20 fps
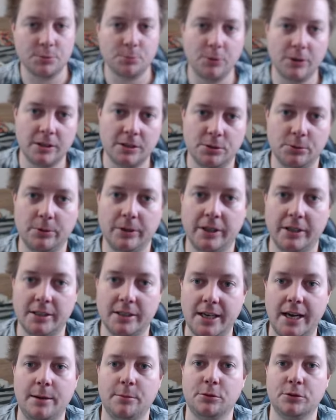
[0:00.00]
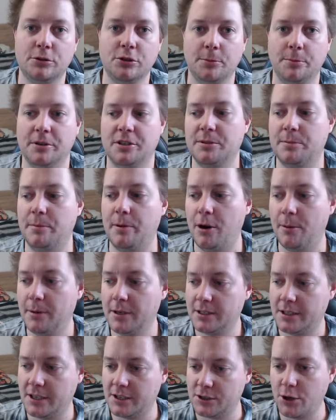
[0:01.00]
we're doing tabletop
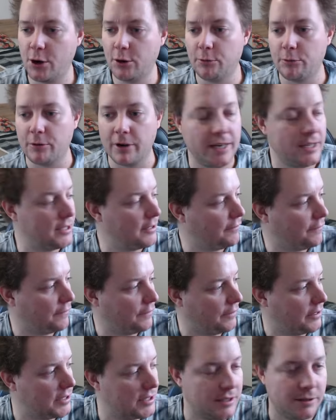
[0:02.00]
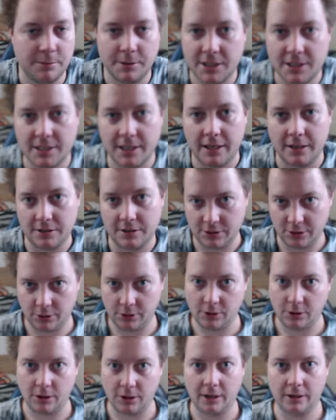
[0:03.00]
experiments, there's no reason for this to be set so
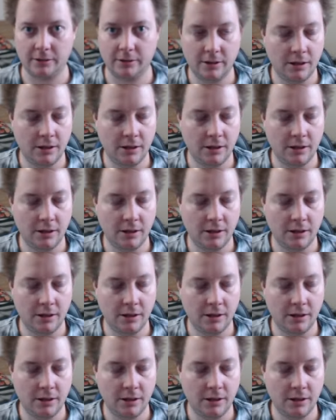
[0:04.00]
high.